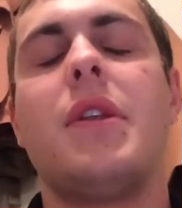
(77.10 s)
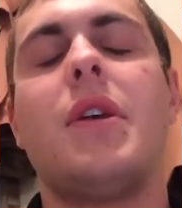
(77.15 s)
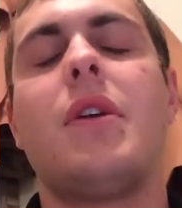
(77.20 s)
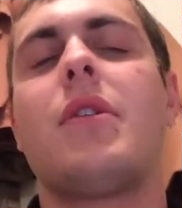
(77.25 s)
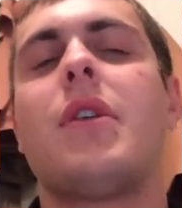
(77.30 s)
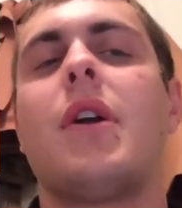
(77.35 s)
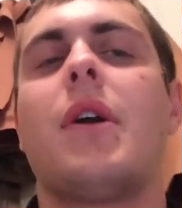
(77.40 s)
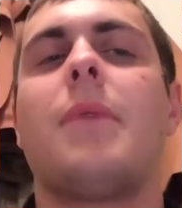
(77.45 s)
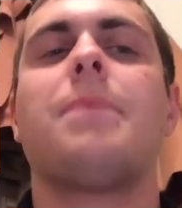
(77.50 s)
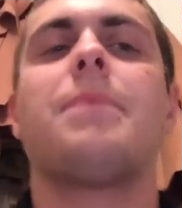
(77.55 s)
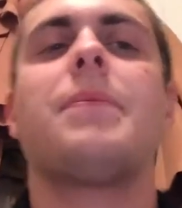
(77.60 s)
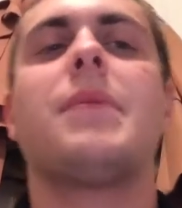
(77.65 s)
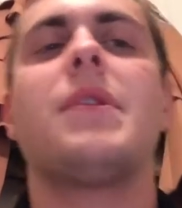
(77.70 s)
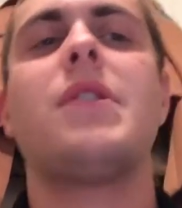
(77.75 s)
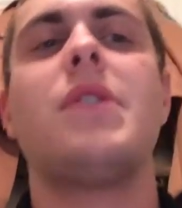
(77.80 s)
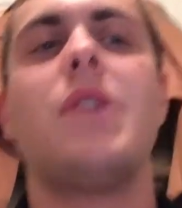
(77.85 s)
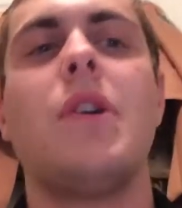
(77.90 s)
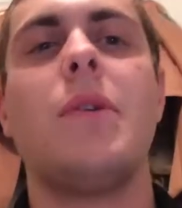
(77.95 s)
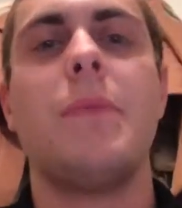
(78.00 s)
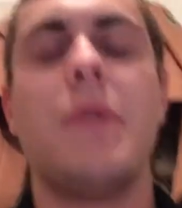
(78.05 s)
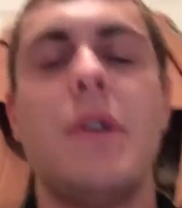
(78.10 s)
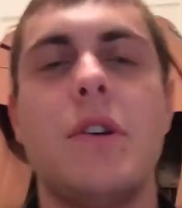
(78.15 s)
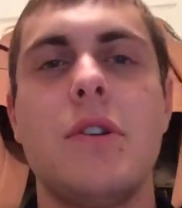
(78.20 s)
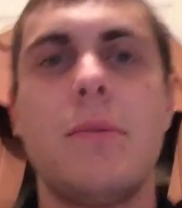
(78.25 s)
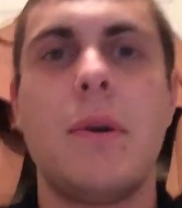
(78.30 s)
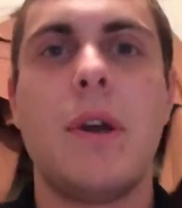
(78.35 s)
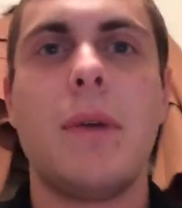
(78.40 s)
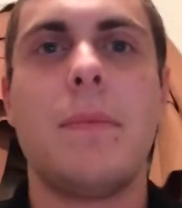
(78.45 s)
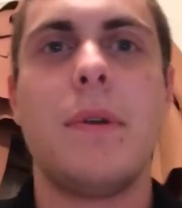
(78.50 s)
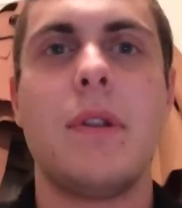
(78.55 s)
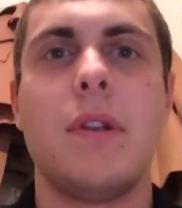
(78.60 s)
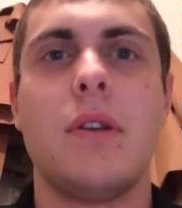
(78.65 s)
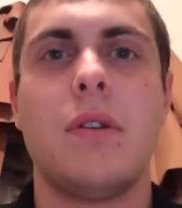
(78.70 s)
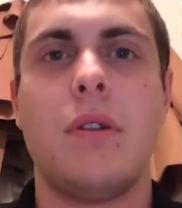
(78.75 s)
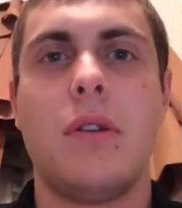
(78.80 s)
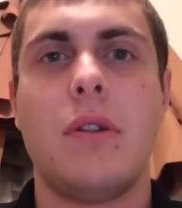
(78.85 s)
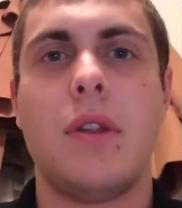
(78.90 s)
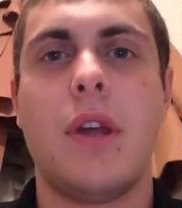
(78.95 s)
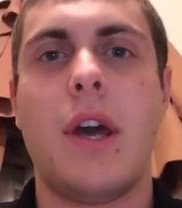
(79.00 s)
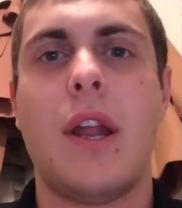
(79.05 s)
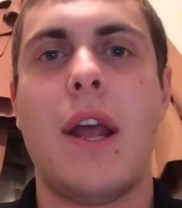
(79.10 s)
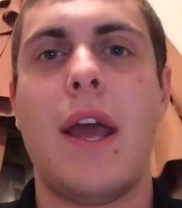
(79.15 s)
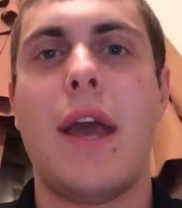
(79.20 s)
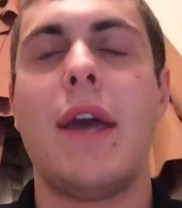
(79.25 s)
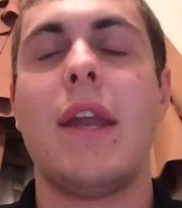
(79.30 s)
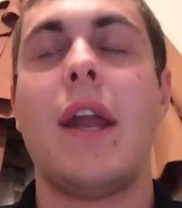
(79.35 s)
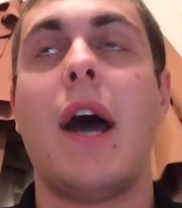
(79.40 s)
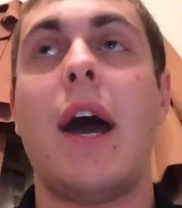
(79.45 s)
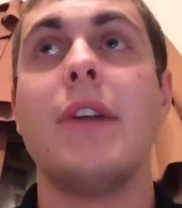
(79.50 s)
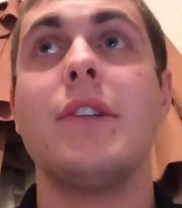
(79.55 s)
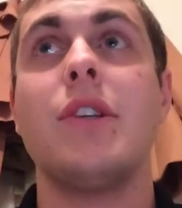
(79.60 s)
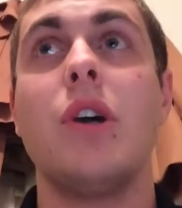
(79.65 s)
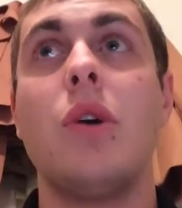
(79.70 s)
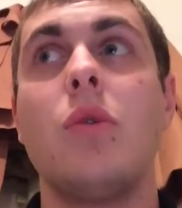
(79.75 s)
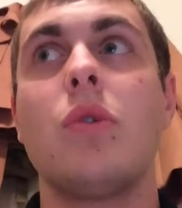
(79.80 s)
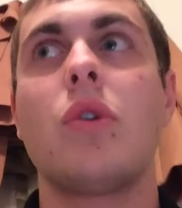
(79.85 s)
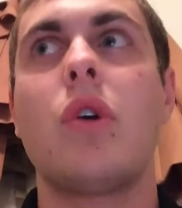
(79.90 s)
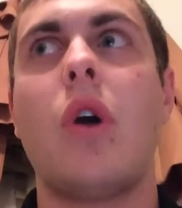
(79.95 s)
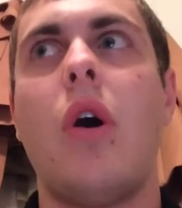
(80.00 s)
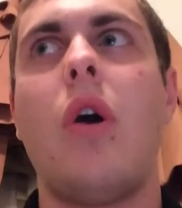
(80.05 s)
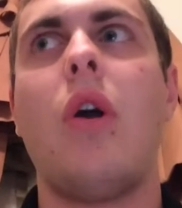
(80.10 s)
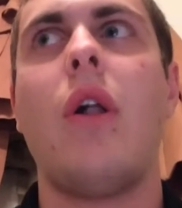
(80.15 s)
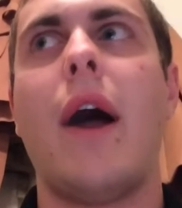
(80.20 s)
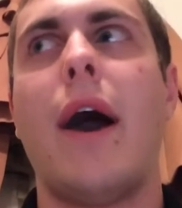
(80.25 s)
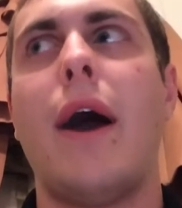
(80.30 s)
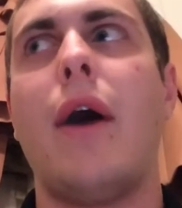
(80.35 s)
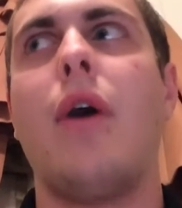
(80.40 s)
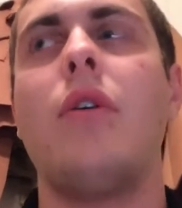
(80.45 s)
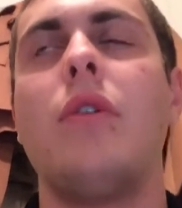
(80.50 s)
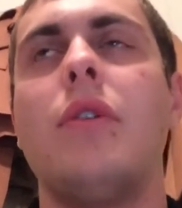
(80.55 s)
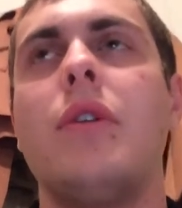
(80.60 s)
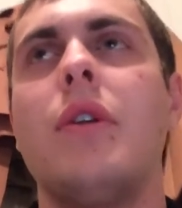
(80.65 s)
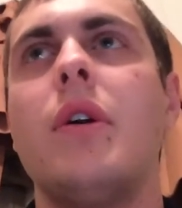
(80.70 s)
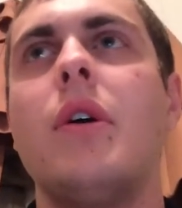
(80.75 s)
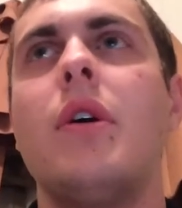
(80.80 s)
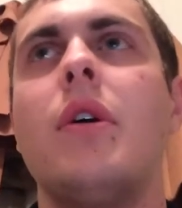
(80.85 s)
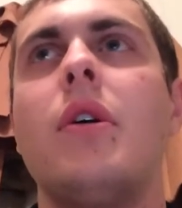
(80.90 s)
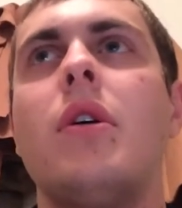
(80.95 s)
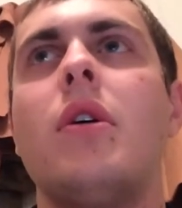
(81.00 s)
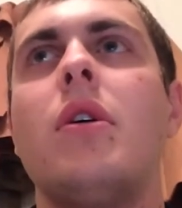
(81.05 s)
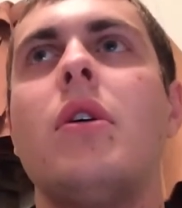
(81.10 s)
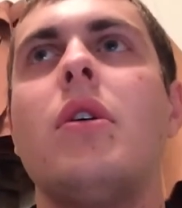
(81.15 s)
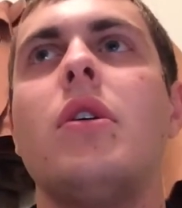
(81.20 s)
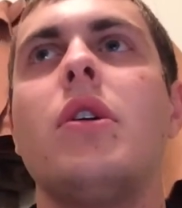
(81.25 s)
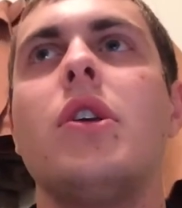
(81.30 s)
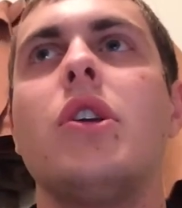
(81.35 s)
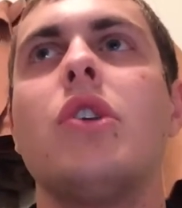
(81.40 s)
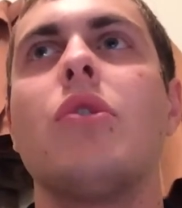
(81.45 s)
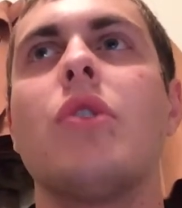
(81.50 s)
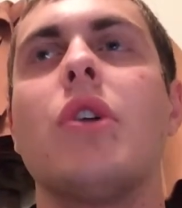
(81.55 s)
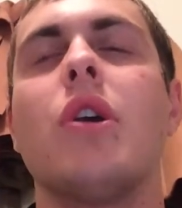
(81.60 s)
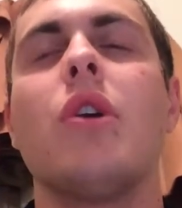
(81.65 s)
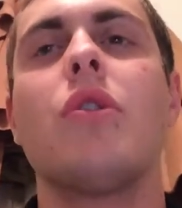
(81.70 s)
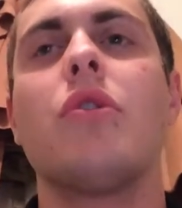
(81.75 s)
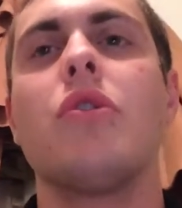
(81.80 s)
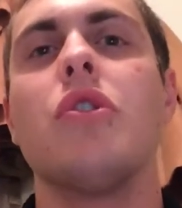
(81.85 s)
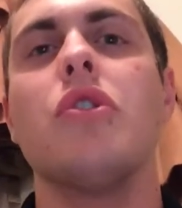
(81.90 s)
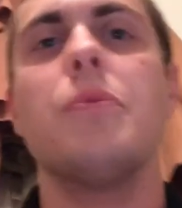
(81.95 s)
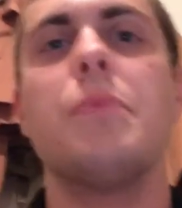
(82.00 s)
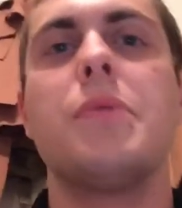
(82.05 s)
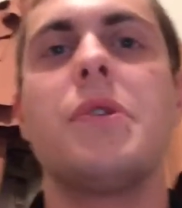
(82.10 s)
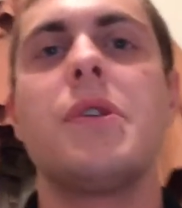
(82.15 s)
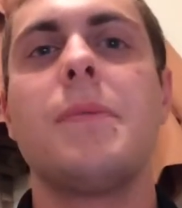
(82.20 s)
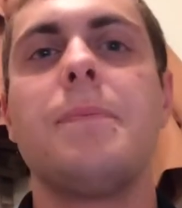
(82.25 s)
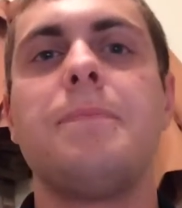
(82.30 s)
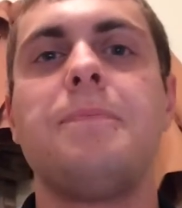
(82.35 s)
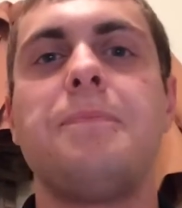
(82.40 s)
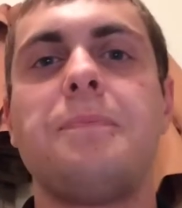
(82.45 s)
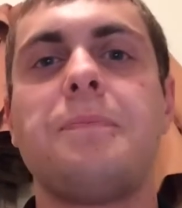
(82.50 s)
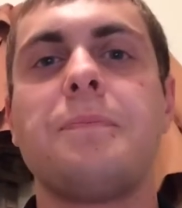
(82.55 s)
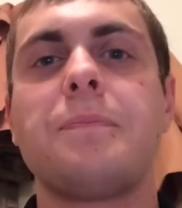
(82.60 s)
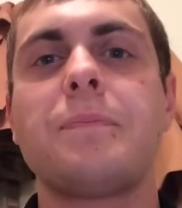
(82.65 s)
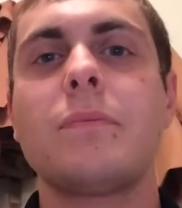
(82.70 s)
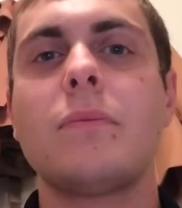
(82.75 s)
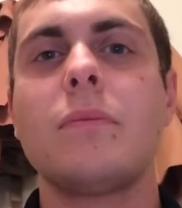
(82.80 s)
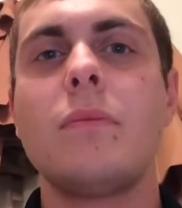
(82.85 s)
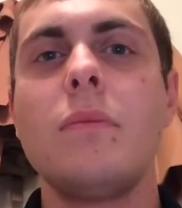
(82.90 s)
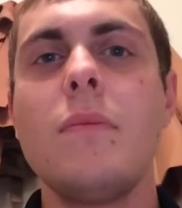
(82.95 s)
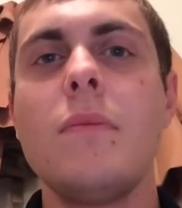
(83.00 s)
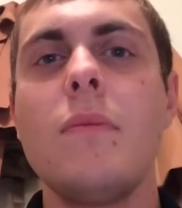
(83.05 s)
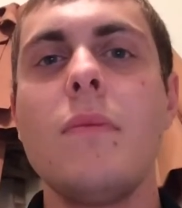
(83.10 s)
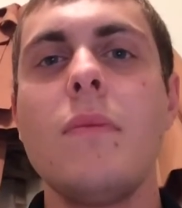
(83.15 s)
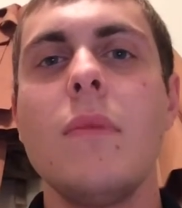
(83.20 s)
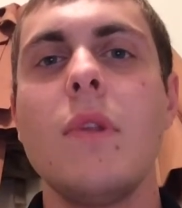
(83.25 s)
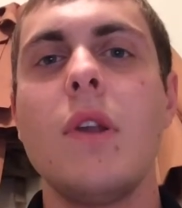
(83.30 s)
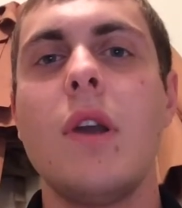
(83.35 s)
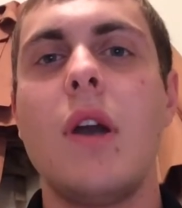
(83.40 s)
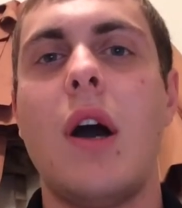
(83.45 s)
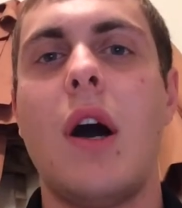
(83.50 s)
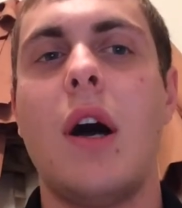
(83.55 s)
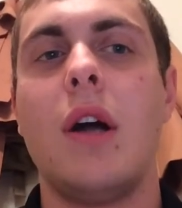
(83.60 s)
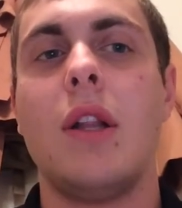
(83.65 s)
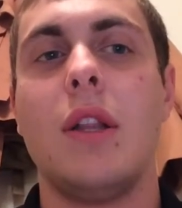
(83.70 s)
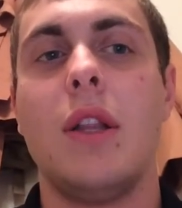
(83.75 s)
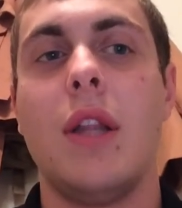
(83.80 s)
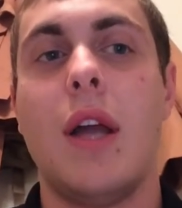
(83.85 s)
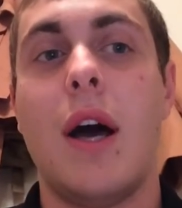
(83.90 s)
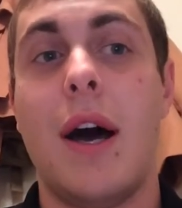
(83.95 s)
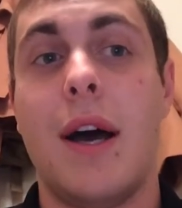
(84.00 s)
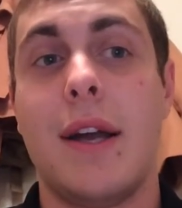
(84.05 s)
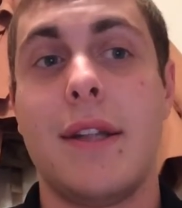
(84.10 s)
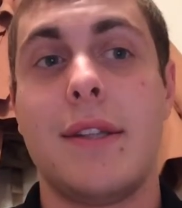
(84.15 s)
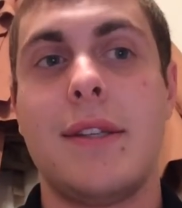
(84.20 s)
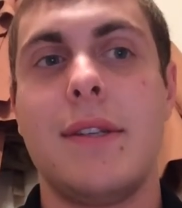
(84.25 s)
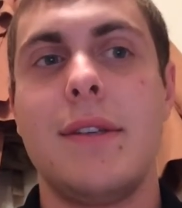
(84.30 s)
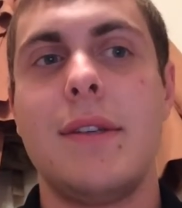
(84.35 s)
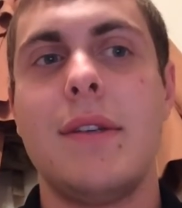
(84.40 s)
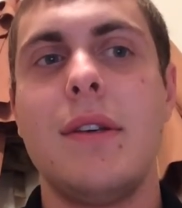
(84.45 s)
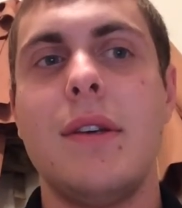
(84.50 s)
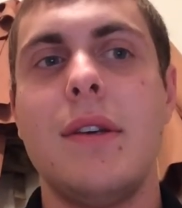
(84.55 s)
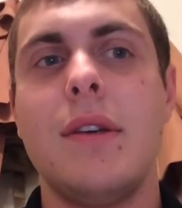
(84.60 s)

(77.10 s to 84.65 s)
Okay, so here's my opinion on that. And I don't call out Yu-Gi-Oh! Groups a lot.